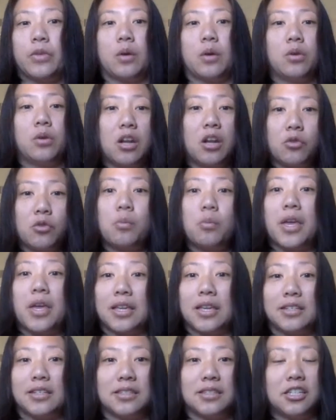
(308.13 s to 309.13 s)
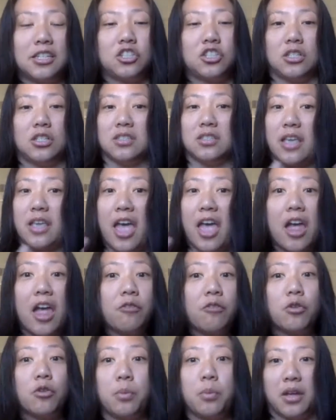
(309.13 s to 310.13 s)
And whenever we're making decisions,
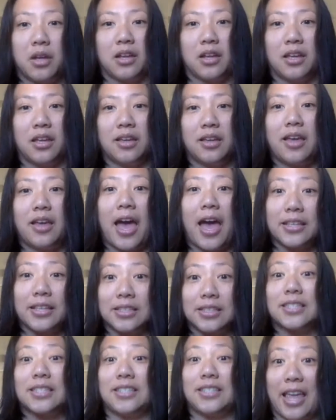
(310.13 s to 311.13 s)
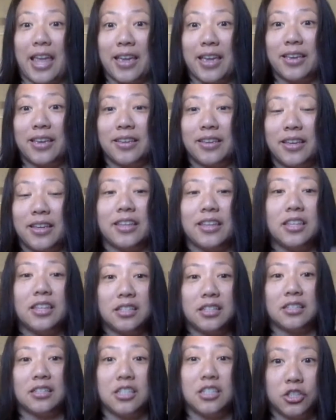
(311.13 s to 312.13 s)
everybody has a stake in
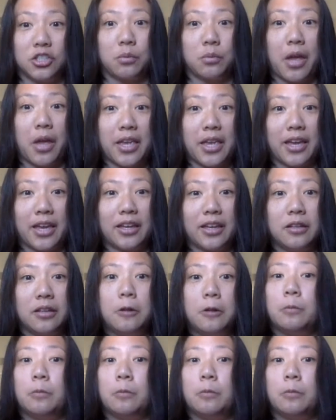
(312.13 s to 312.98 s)
the decision making.